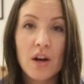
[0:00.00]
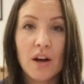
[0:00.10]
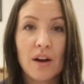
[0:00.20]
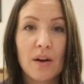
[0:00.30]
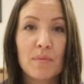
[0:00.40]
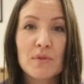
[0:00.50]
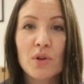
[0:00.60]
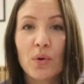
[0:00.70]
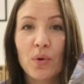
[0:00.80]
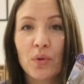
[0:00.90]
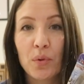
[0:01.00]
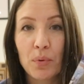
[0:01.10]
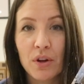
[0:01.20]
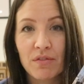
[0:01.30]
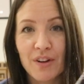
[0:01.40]
Um, so they're
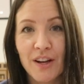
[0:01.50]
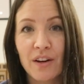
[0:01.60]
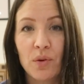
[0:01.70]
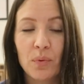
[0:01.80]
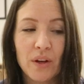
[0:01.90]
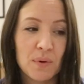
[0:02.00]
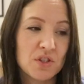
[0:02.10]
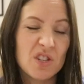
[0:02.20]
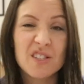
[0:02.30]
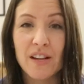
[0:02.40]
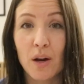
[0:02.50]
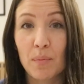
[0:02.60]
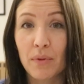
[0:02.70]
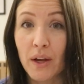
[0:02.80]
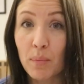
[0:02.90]
pretty fun. We always just set
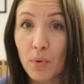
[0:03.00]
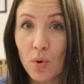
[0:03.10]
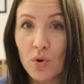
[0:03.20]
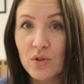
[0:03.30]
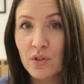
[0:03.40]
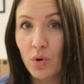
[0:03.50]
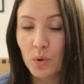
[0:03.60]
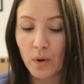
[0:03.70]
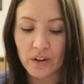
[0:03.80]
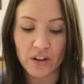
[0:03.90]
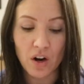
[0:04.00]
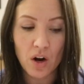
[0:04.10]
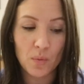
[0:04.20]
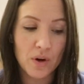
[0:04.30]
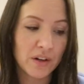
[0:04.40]
up like bowls, cold water and
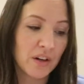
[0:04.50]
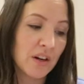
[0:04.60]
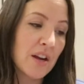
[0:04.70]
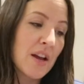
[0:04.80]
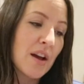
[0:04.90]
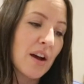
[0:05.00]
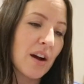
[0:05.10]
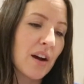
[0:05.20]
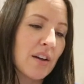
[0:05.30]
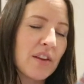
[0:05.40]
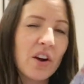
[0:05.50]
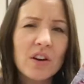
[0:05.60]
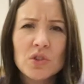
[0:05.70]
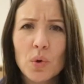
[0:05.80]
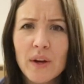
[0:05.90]
hot water. Uh, there
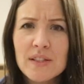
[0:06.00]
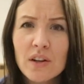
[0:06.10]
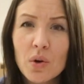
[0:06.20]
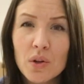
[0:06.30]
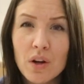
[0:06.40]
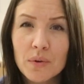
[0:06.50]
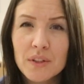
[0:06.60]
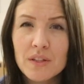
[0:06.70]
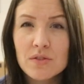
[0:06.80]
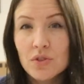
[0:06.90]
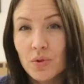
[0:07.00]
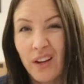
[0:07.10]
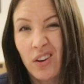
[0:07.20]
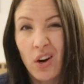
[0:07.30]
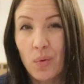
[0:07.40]
are toys that go along with these too,
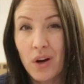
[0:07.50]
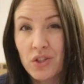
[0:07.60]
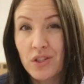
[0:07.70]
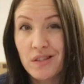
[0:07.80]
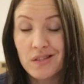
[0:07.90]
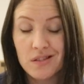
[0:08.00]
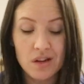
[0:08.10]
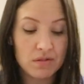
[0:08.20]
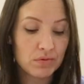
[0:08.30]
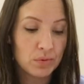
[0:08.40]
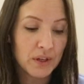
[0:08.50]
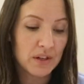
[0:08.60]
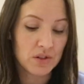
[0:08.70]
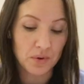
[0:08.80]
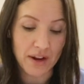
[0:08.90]
like car washes and stuff.
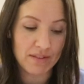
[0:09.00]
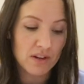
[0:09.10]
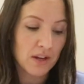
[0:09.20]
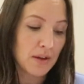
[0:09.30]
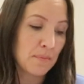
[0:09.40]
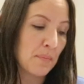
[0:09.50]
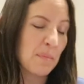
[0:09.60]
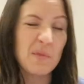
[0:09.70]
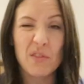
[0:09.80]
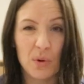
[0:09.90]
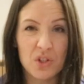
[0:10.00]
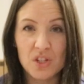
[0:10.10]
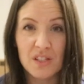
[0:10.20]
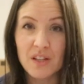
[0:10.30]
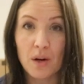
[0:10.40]
We don't have any. I've always
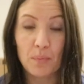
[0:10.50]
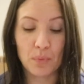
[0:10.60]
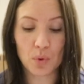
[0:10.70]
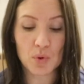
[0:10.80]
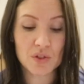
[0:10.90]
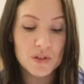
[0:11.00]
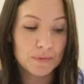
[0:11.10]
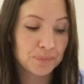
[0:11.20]
just set up bowls.